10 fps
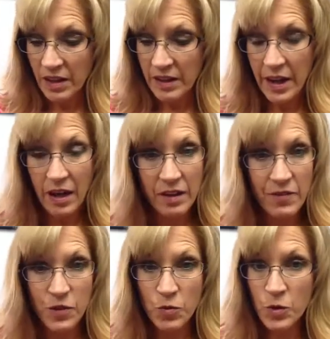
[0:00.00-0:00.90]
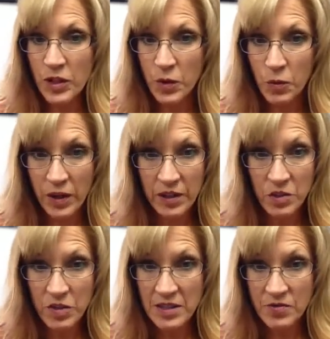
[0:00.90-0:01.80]
Now, if you really want to
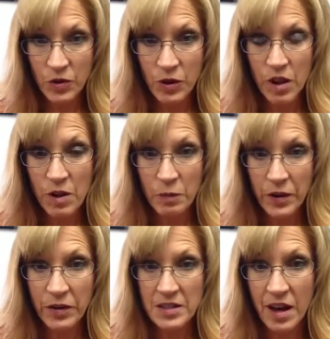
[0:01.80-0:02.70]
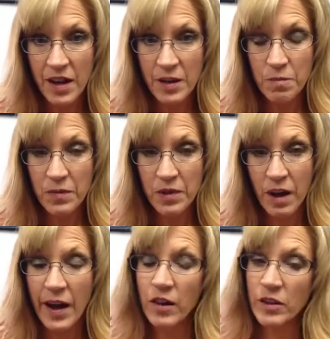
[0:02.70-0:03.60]
do this for a long period of time,
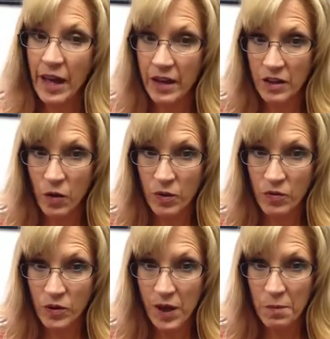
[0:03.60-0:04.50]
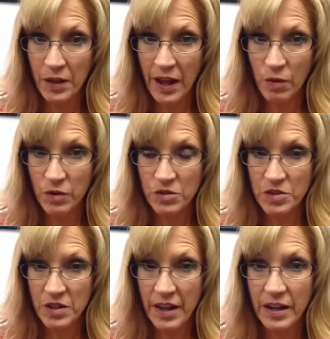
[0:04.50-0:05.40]
I only had it going for a couple
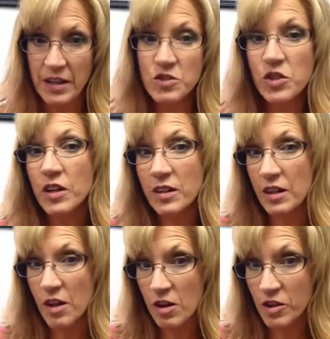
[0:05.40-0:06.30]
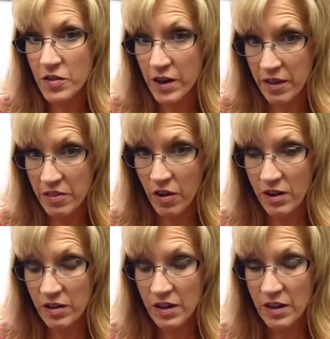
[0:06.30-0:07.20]
hours, and it took a little longer than I thought.